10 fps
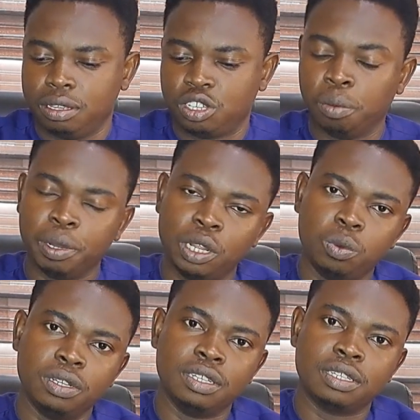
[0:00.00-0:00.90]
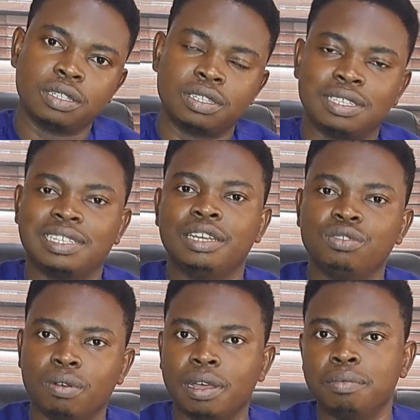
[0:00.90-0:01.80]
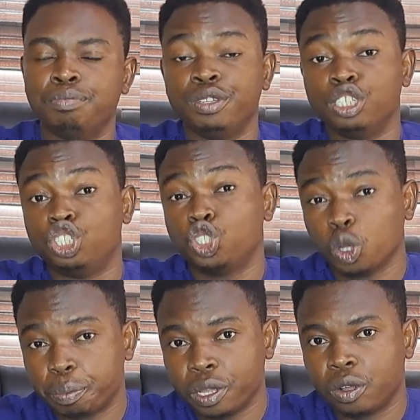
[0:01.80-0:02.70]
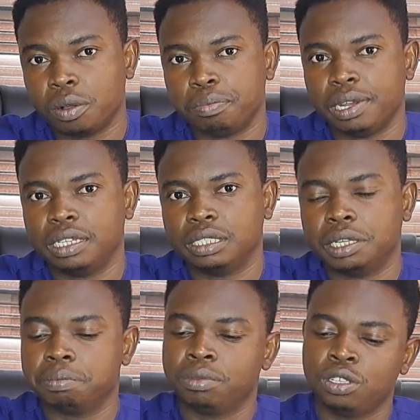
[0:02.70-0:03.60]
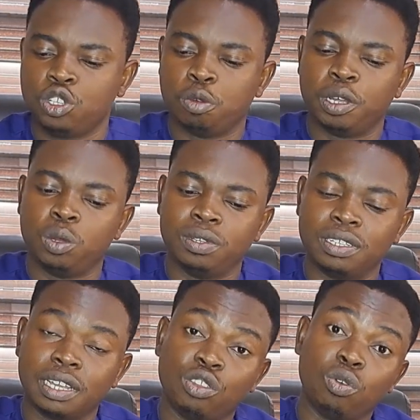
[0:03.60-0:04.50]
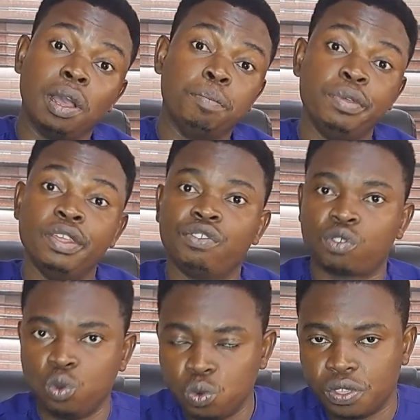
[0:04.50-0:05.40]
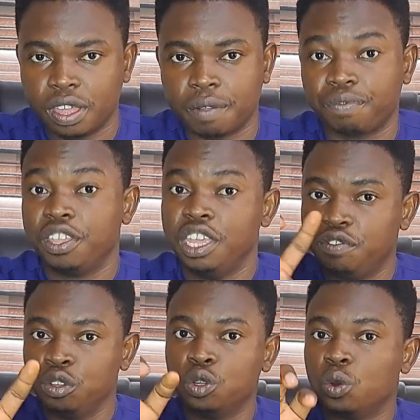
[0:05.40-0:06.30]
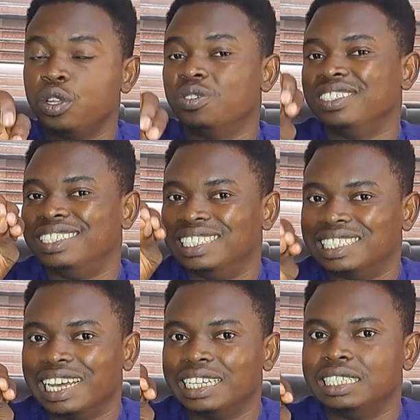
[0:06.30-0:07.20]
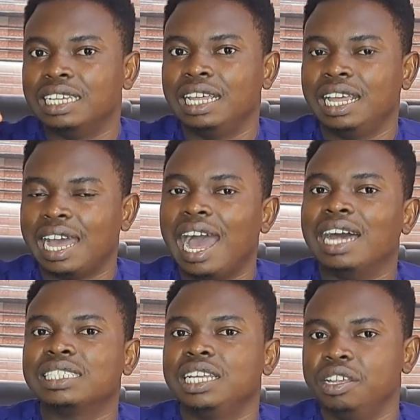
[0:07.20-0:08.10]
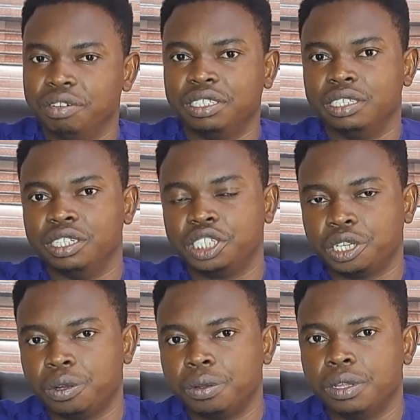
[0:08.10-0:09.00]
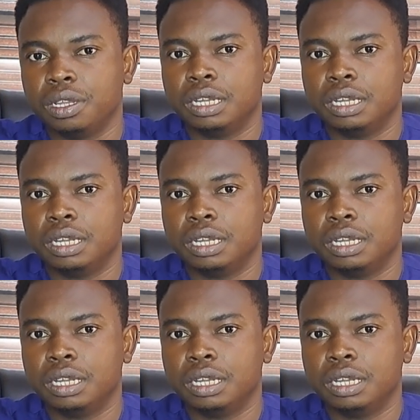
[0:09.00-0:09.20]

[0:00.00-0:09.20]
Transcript: Somebody will decide to go and build a shopping complex there. Somebody will decide to go and build a school there, even though it was designed as a residential